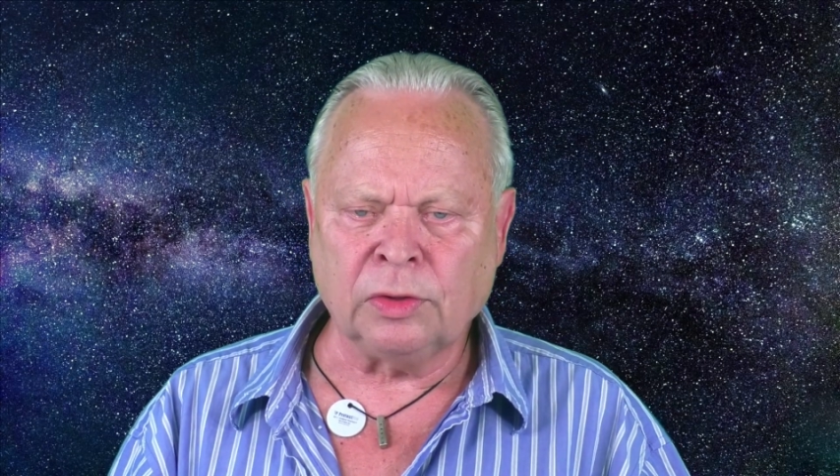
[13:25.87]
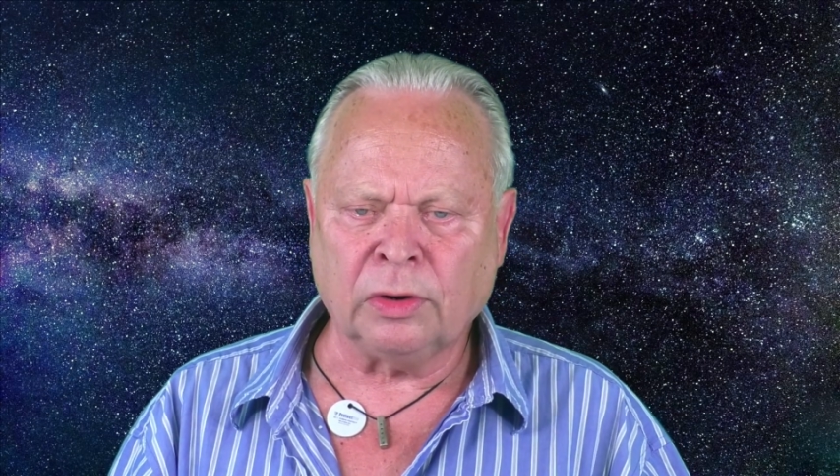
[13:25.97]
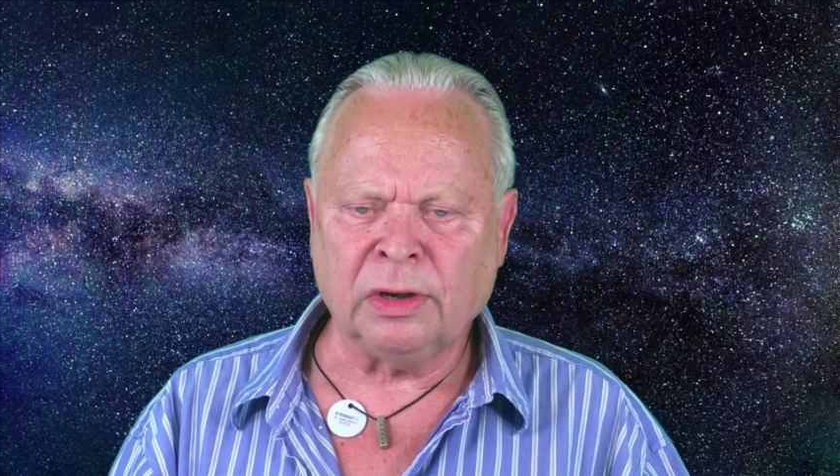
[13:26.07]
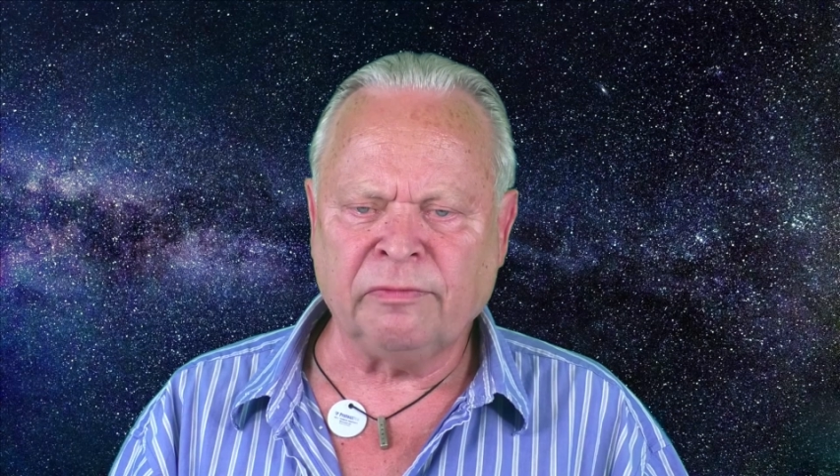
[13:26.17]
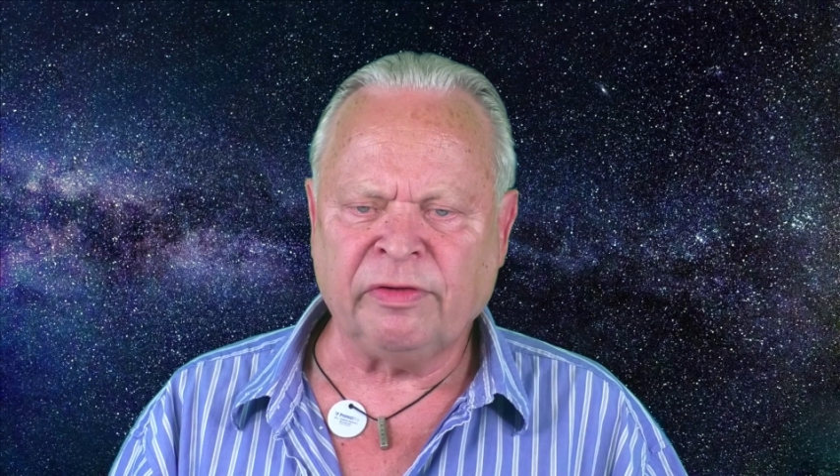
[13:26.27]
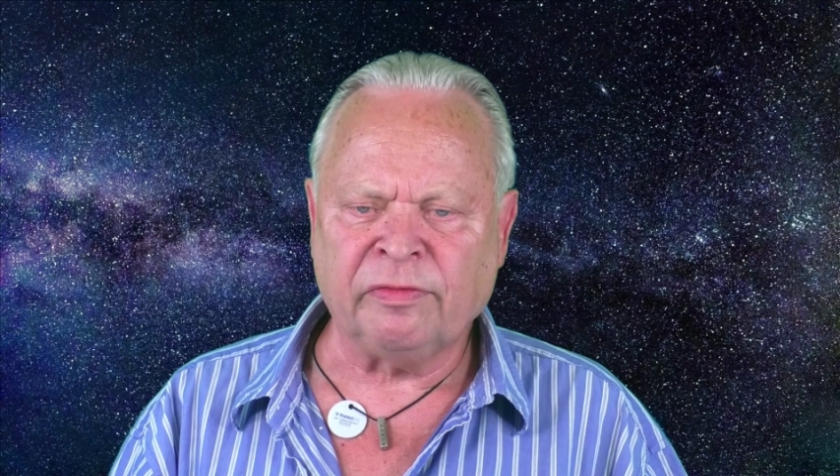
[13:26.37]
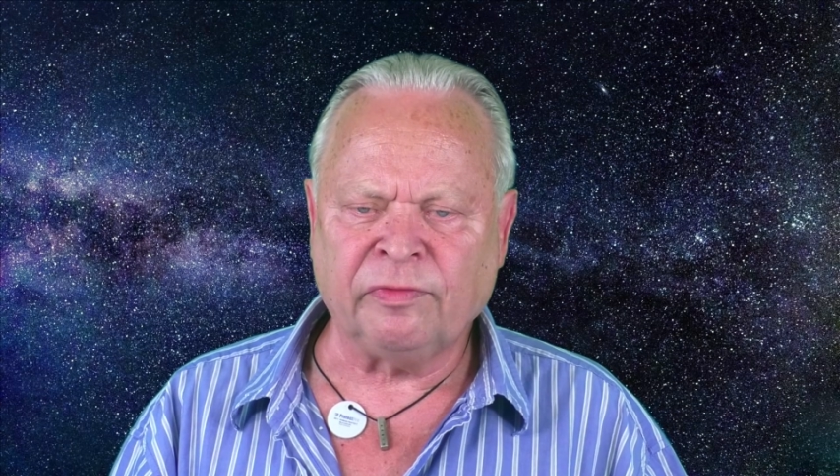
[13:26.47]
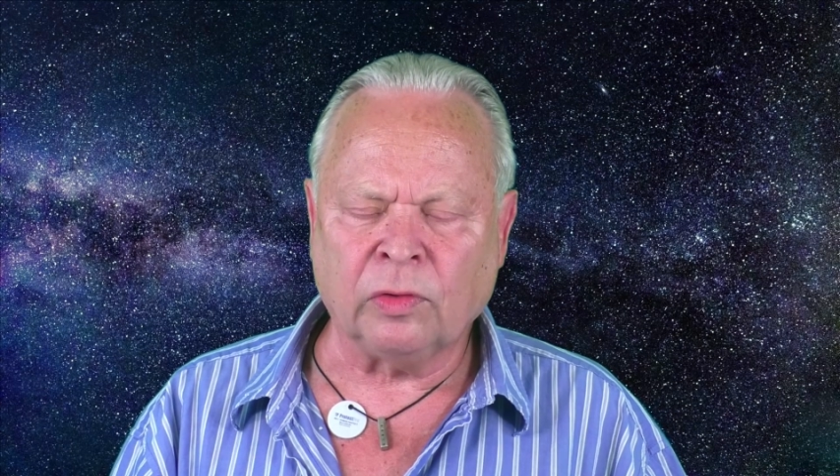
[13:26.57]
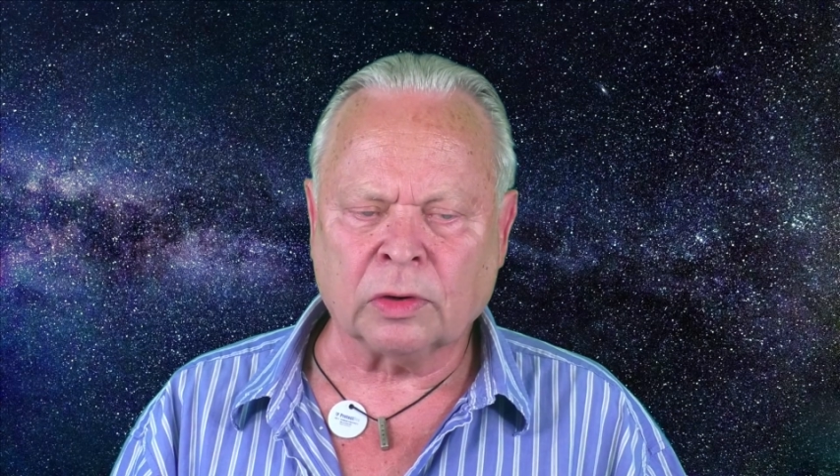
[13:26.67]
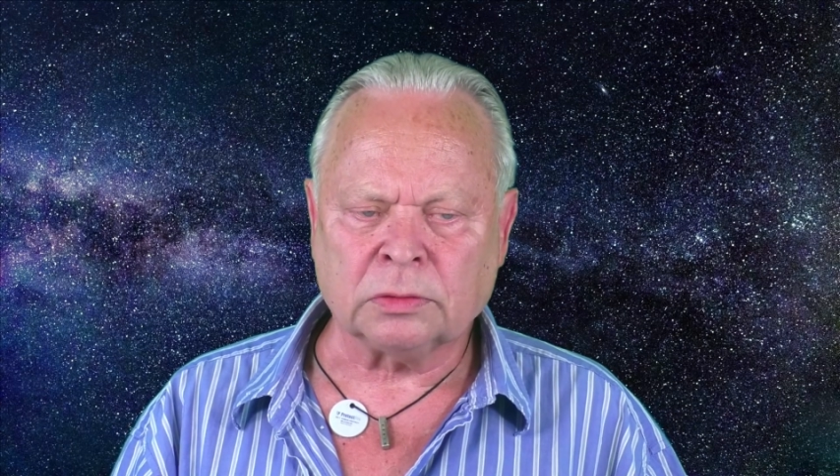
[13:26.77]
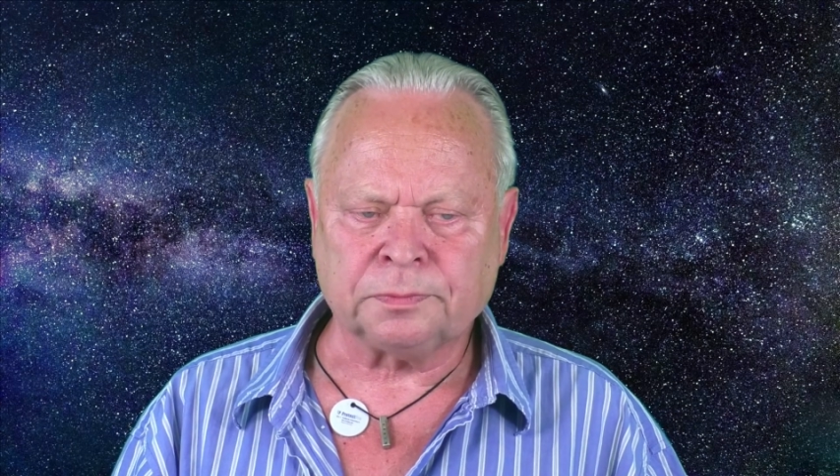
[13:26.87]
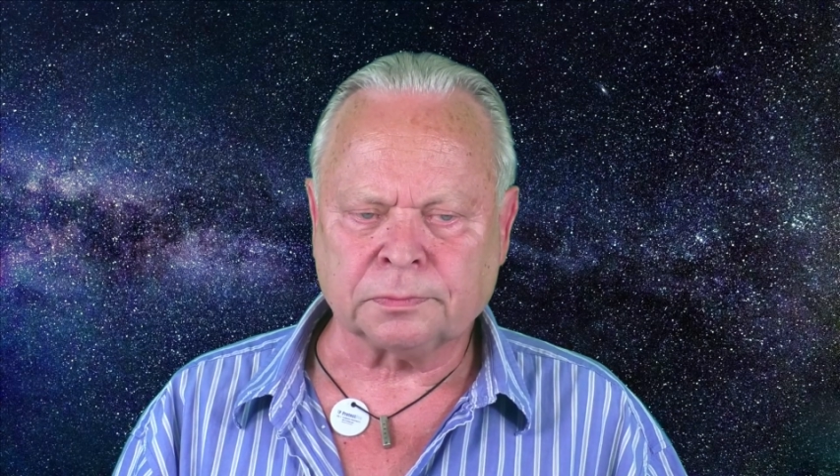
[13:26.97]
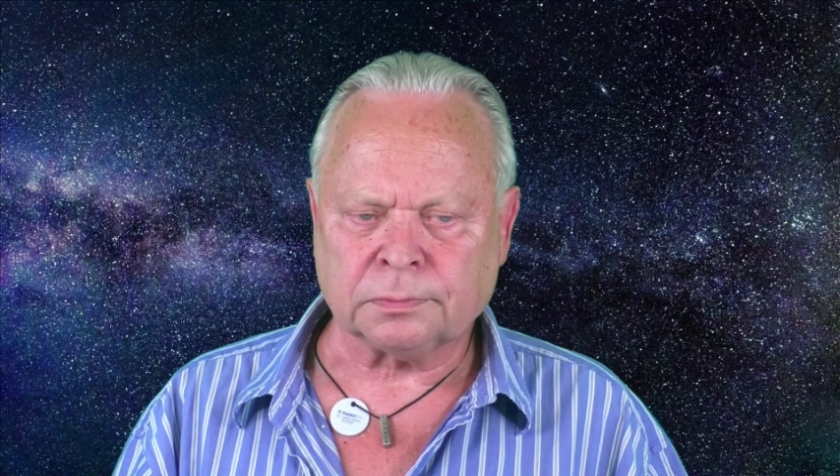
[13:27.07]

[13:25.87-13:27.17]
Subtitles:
not in the 5th floor.